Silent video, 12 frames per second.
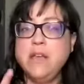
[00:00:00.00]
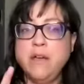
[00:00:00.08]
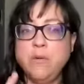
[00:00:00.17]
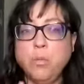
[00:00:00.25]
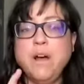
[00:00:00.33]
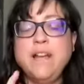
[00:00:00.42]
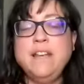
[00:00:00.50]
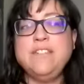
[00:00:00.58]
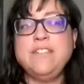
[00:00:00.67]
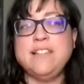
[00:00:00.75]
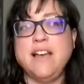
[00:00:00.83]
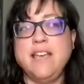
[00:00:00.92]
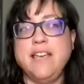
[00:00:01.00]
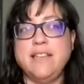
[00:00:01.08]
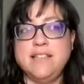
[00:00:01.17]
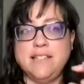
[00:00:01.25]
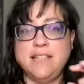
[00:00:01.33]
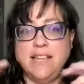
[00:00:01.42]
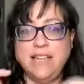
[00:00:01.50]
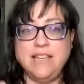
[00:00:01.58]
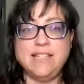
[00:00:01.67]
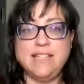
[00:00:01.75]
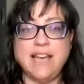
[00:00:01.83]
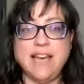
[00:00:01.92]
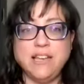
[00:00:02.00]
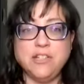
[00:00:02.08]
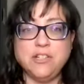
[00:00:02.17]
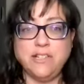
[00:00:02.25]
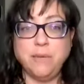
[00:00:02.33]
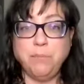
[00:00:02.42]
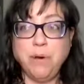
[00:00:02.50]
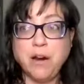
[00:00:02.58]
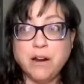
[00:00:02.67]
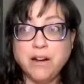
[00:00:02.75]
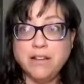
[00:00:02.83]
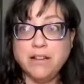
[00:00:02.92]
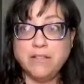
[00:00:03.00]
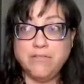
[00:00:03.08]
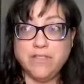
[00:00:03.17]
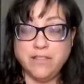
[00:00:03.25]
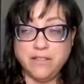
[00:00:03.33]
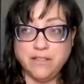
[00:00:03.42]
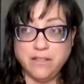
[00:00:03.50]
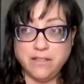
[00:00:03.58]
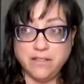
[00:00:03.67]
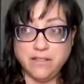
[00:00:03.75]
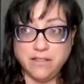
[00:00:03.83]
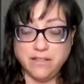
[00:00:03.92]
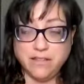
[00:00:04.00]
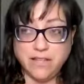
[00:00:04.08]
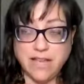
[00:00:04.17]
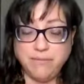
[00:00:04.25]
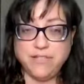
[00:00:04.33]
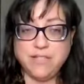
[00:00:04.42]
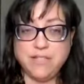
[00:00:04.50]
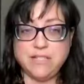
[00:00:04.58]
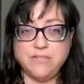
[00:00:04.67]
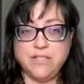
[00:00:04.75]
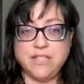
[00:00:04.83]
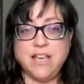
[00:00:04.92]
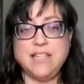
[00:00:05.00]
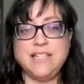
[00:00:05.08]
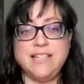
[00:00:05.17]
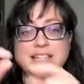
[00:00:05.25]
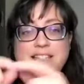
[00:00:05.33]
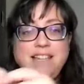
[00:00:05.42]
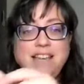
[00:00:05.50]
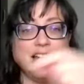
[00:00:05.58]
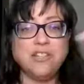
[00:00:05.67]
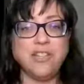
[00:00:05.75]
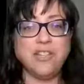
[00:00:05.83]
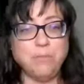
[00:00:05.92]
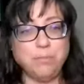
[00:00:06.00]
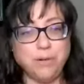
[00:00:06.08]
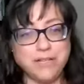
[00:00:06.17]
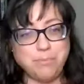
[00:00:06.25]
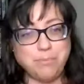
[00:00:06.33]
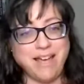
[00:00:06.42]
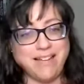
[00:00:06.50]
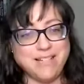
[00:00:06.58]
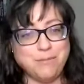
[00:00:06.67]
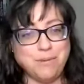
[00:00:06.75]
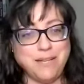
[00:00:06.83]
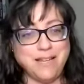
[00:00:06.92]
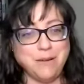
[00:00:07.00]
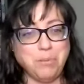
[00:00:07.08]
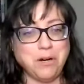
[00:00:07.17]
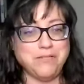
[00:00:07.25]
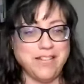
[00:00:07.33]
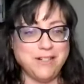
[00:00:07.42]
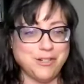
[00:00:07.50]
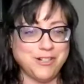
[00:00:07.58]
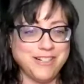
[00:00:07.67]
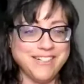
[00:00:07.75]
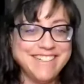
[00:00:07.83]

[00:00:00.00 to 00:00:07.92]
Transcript: What if science is actually part of the emphasis of science is to actually help bring us back to being a part of nature?